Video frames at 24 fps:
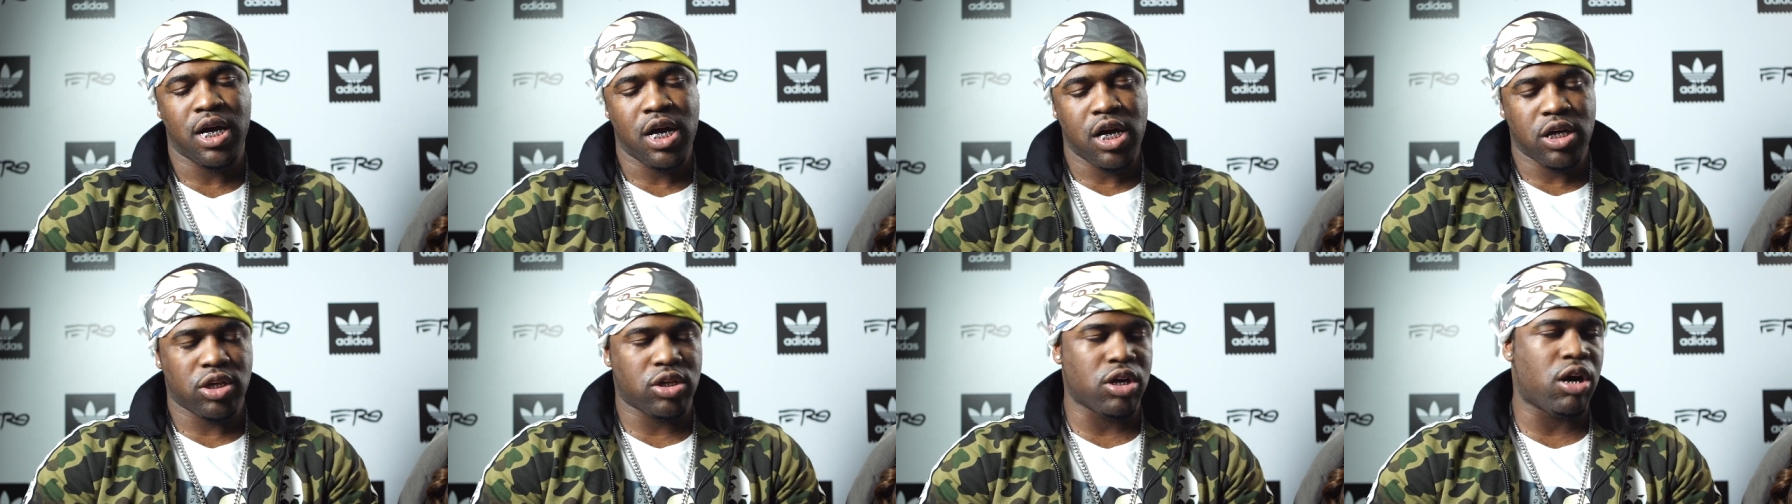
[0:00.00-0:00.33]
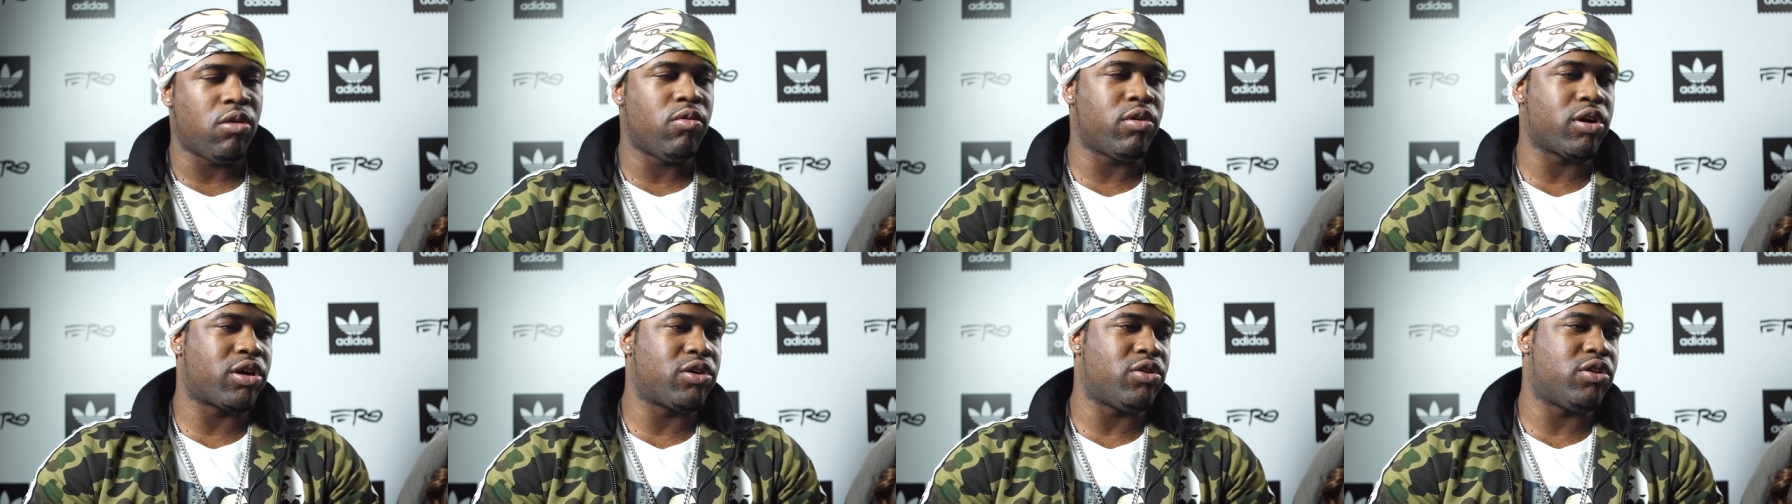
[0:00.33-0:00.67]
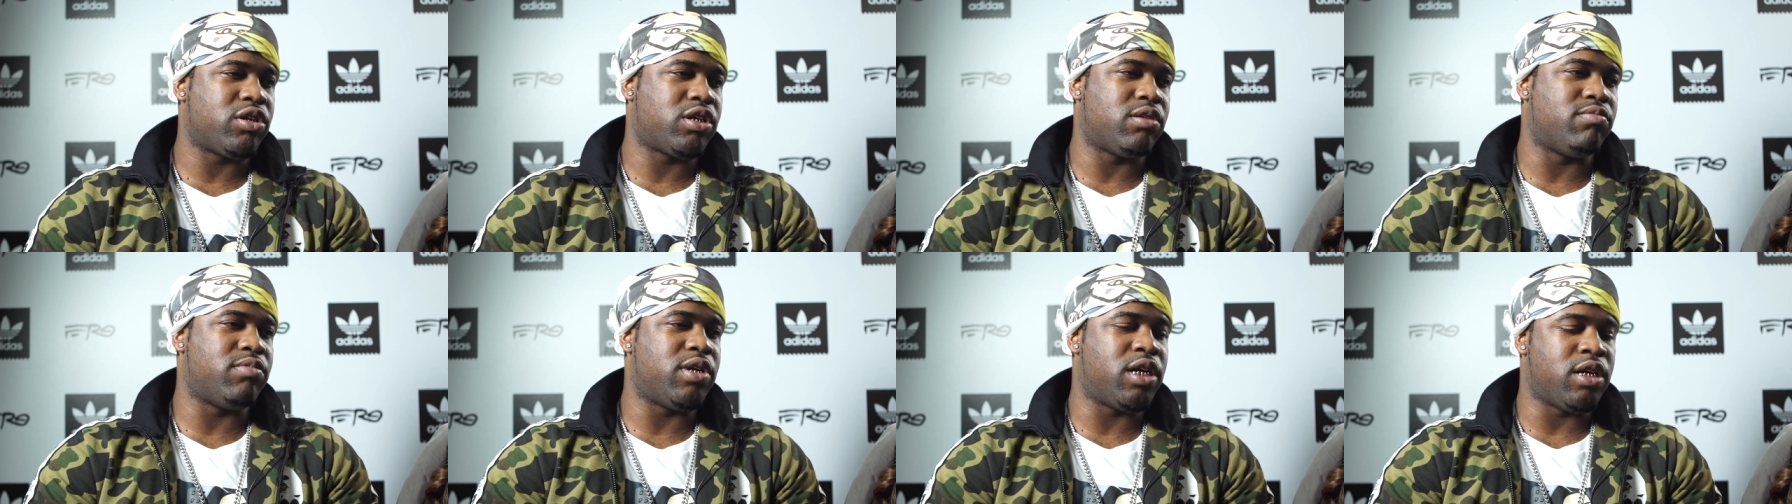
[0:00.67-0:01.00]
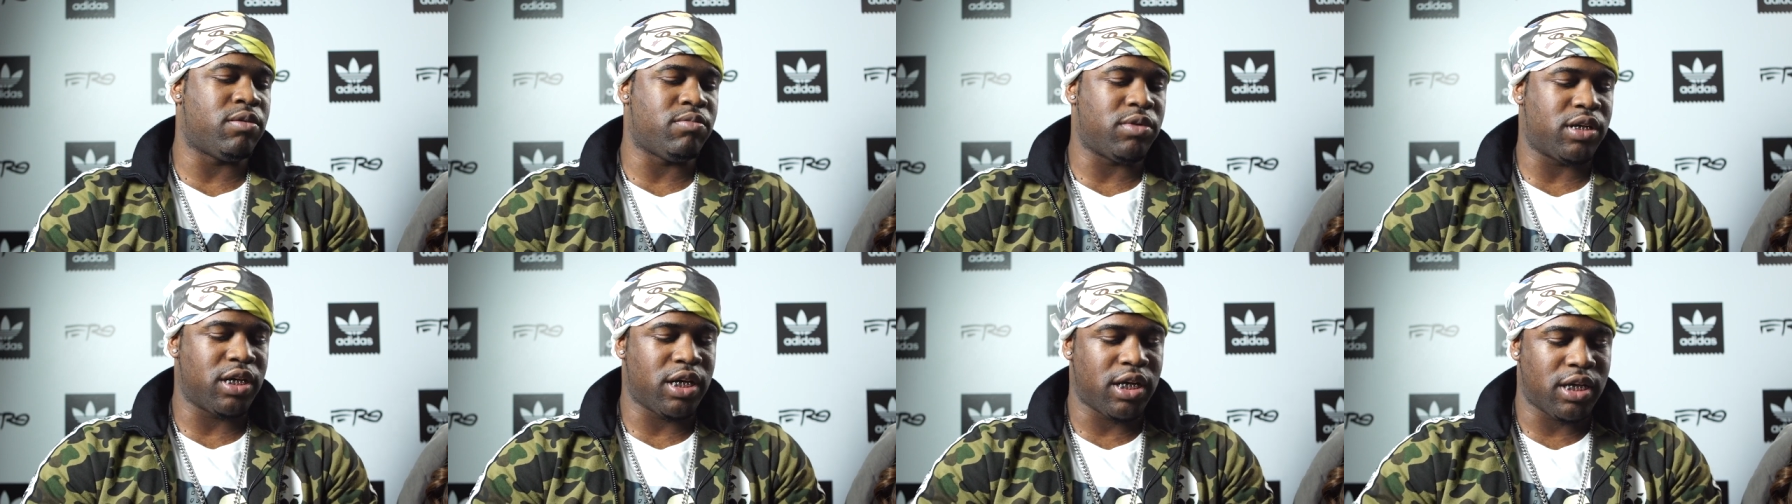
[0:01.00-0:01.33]
So I'm working on some
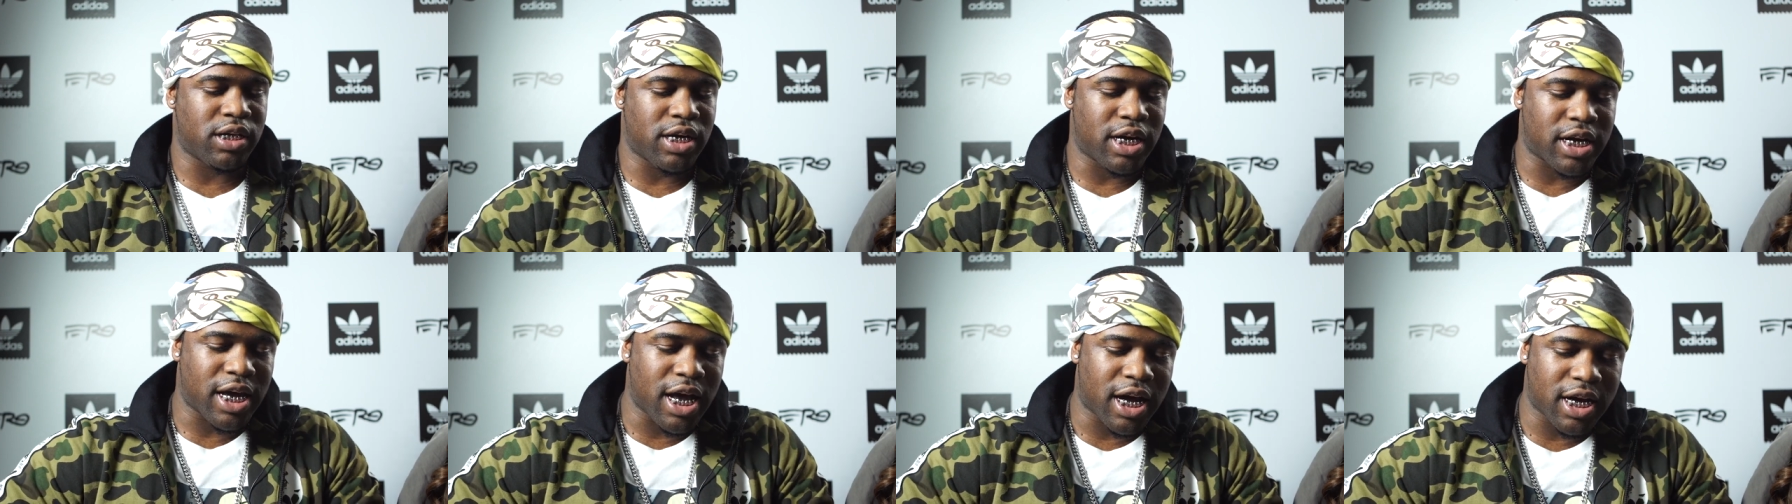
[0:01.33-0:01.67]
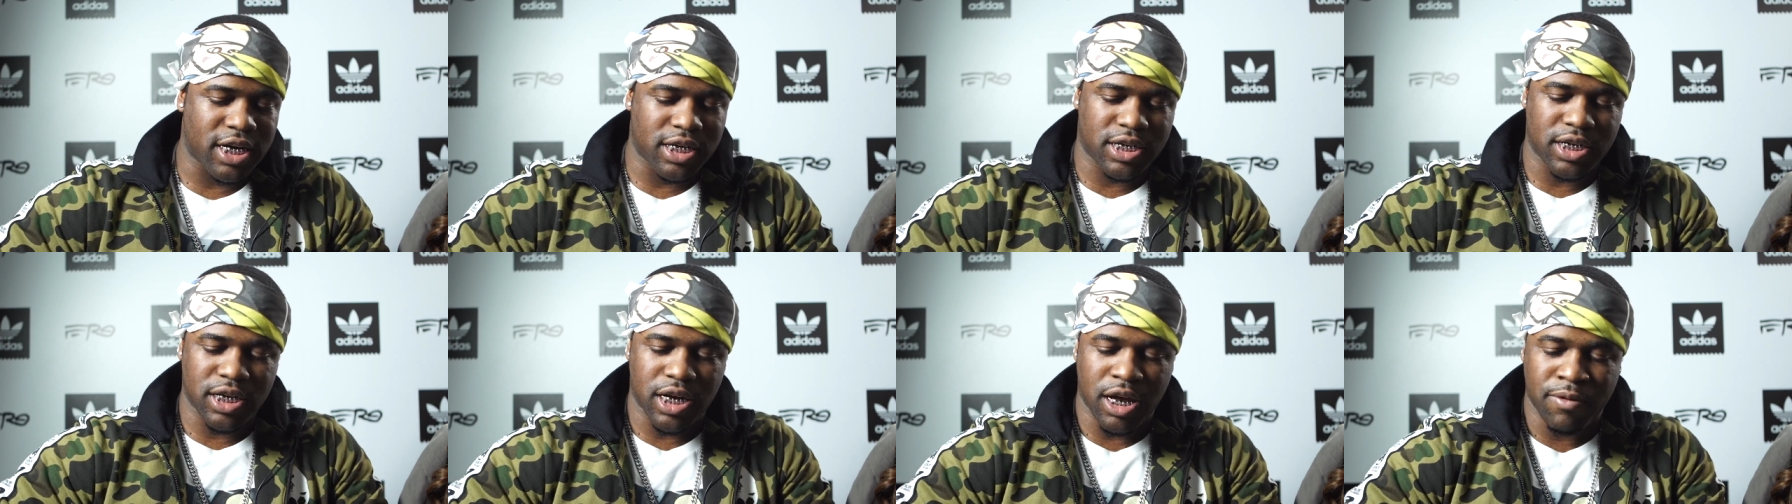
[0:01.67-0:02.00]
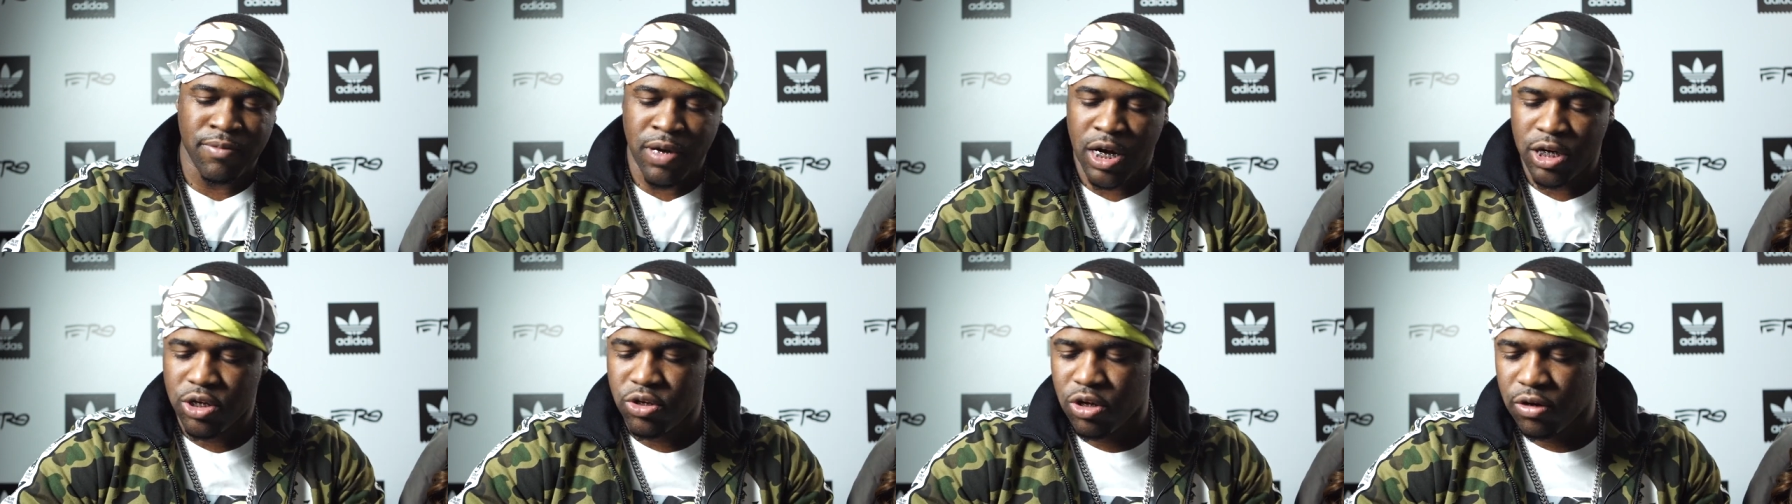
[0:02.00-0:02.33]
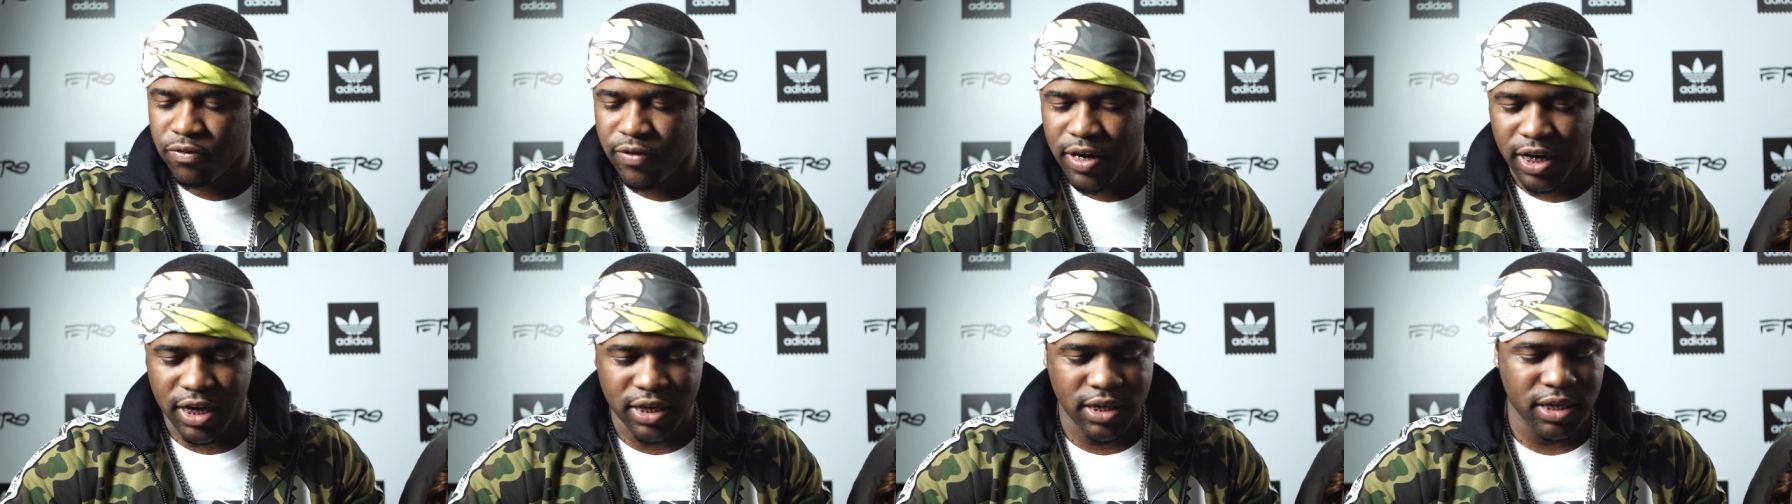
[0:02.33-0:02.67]
denim jeans. Like I can see, I'm not sure if
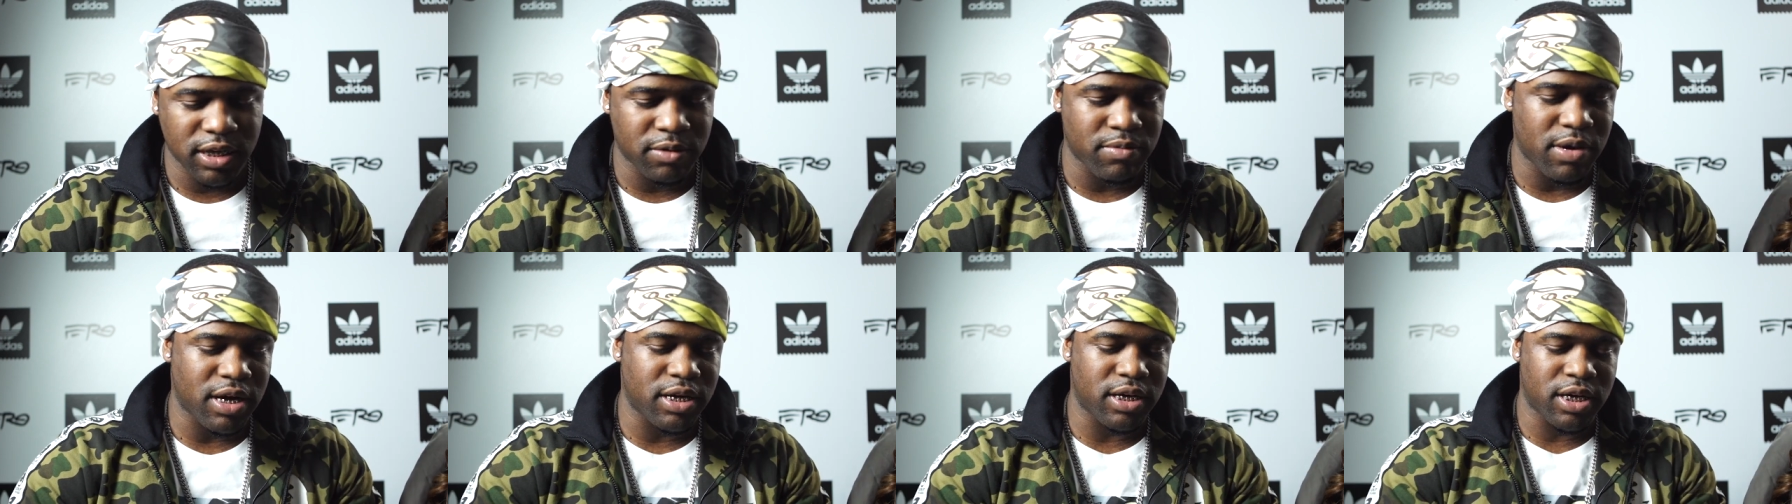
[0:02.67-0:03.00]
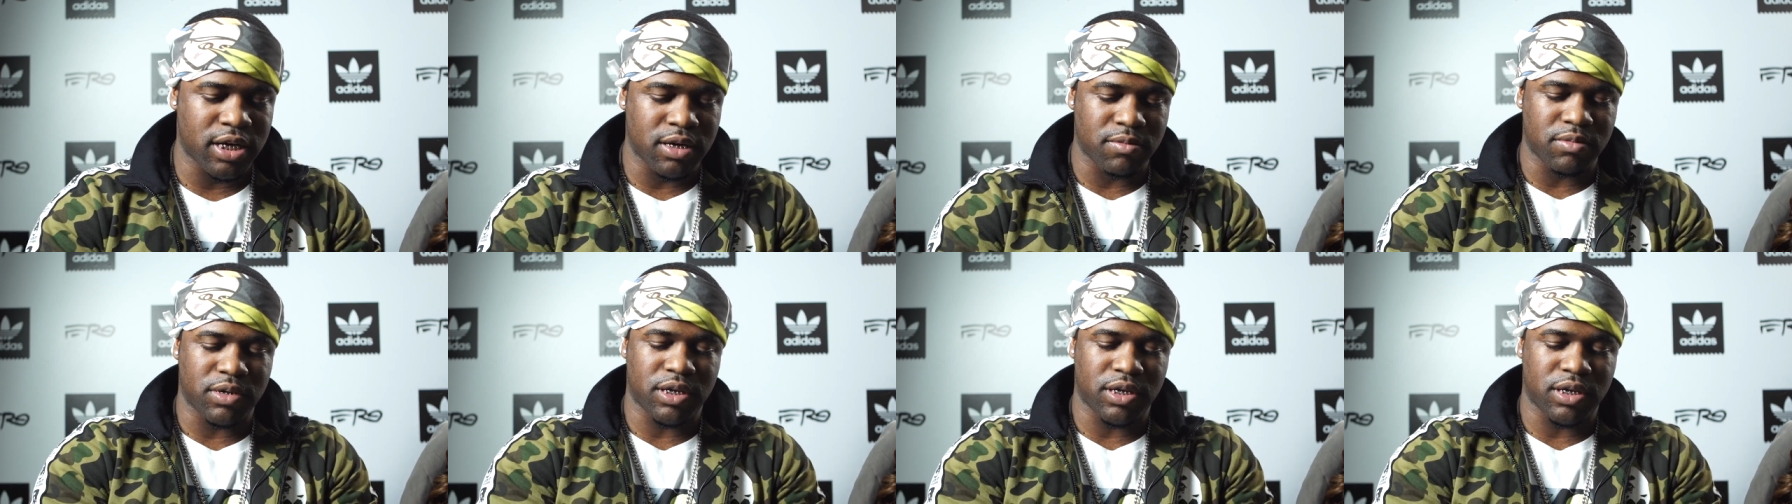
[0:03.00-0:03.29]
y'all can see my denim